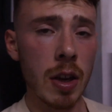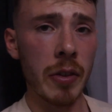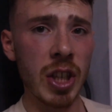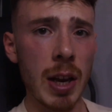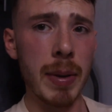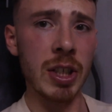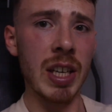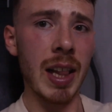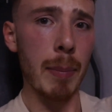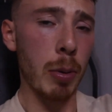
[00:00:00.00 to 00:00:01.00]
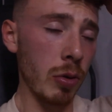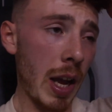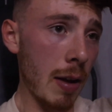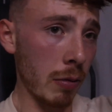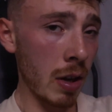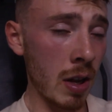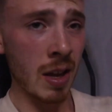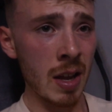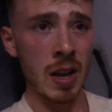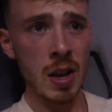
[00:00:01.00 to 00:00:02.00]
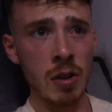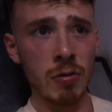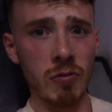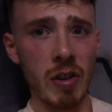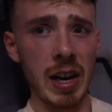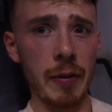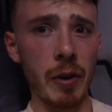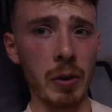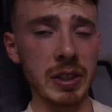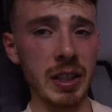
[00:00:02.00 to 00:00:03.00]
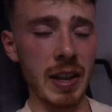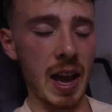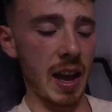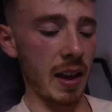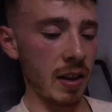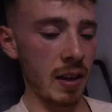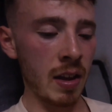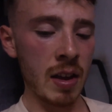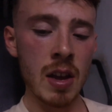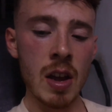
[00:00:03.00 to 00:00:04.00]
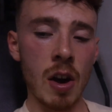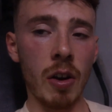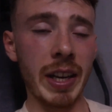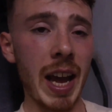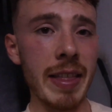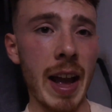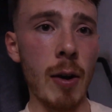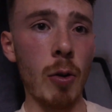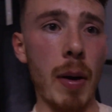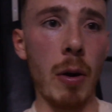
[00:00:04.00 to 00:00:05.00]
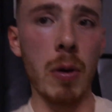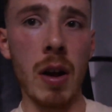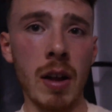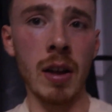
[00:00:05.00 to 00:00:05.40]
safe. So the JPG lat pull down. Really focusing there on getting that elbow